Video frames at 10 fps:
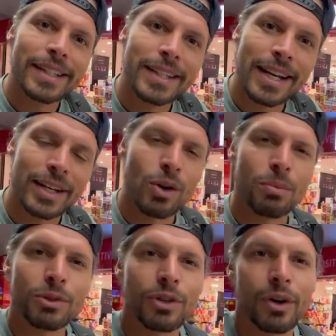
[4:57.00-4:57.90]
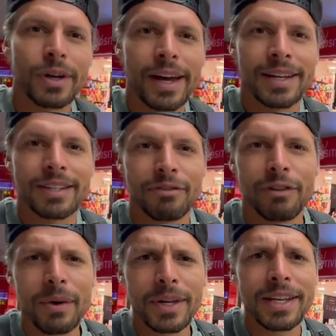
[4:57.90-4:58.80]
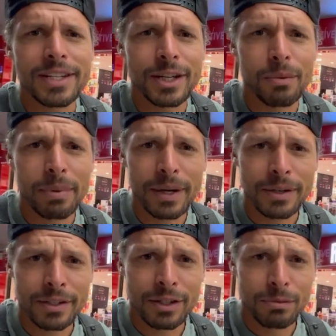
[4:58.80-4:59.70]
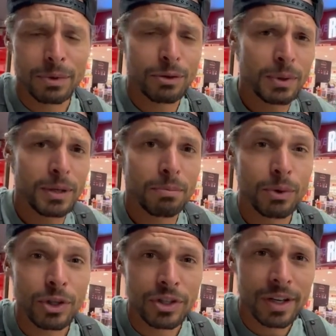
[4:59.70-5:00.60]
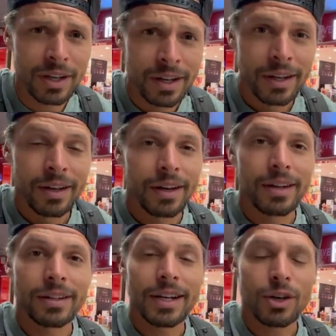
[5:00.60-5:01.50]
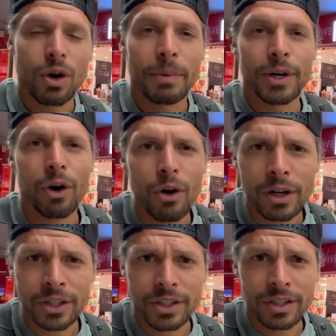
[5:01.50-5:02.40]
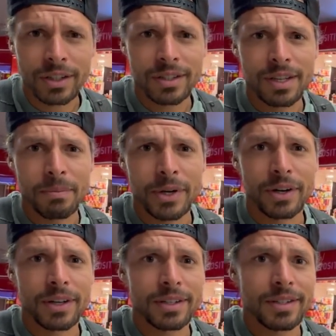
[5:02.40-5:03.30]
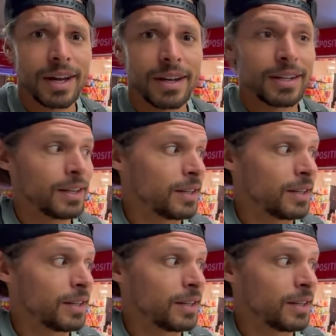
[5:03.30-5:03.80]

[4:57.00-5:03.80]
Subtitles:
Telecom. So yeah, it's a very easy comparisons between Bouygues Telecom and Orange SIM card is that